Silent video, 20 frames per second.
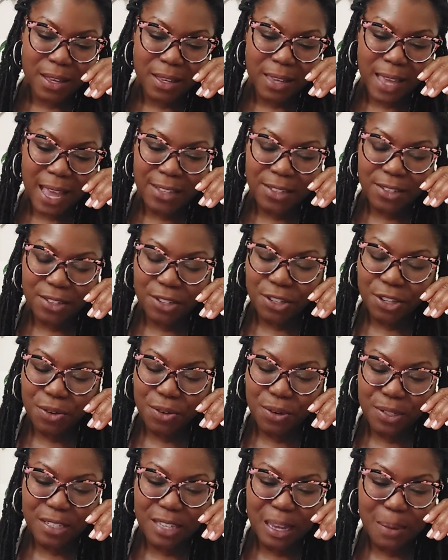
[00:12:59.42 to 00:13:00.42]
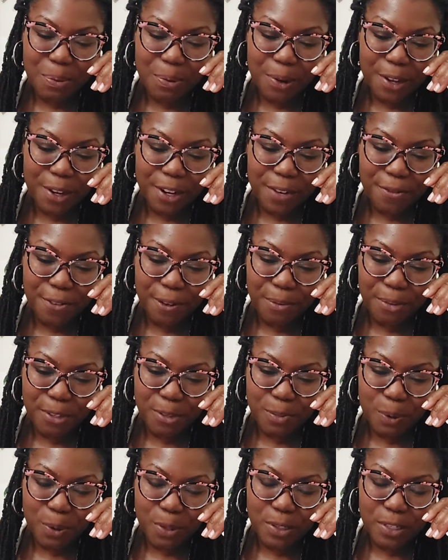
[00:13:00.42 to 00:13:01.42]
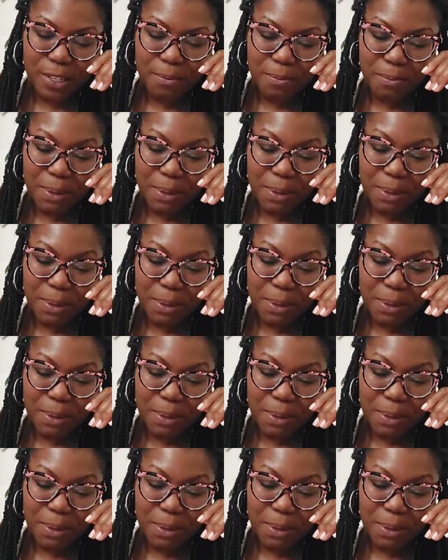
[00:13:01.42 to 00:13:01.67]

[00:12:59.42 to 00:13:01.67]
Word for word: Cancer, you were separated from this person